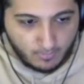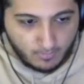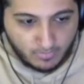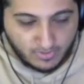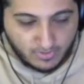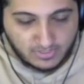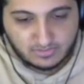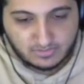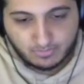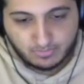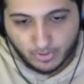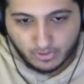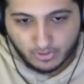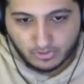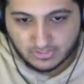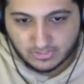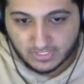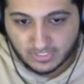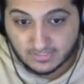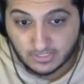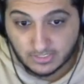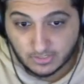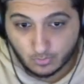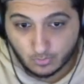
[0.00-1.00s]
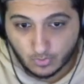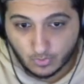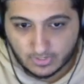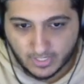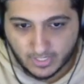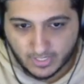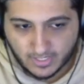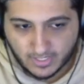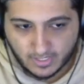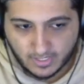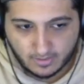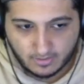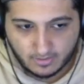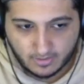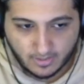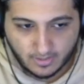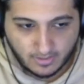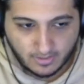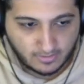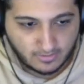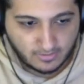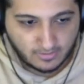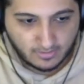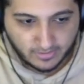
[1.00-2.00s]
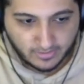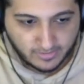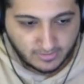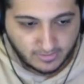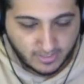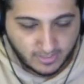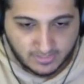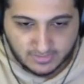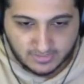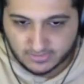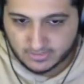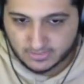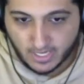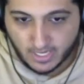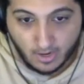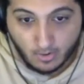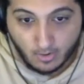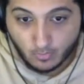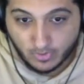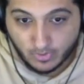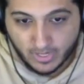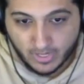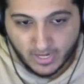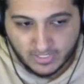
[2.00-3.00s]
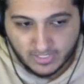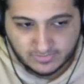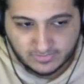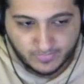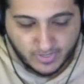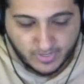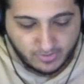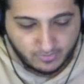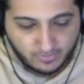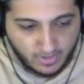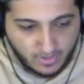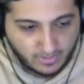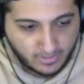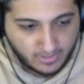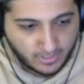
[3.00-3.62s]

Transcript: But there's a pretty good chance that you will like it. And like, that's how it has been, right?